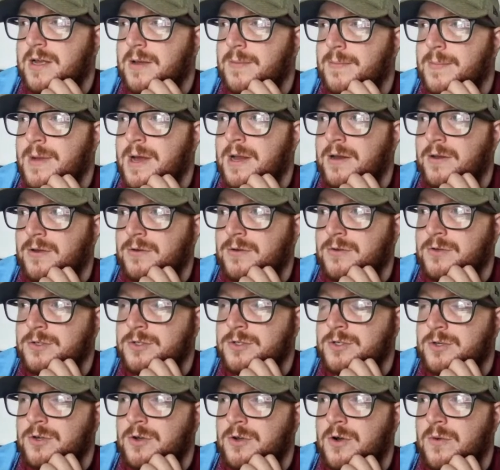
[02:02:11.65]
man who
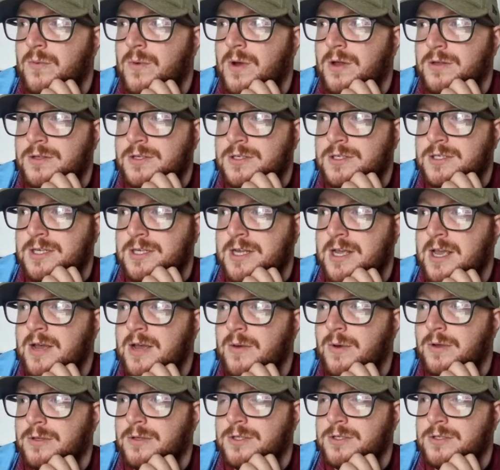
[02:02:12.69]
doesn't know what to say,
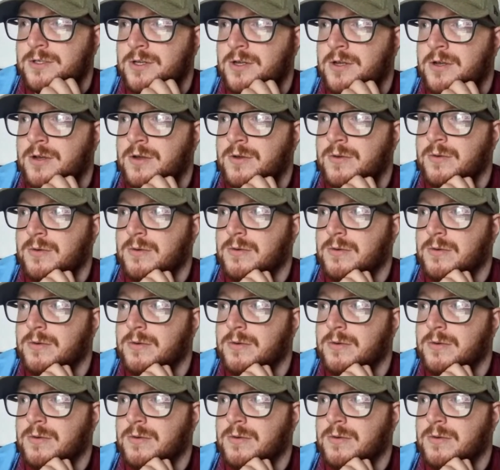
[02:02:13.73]
what to do.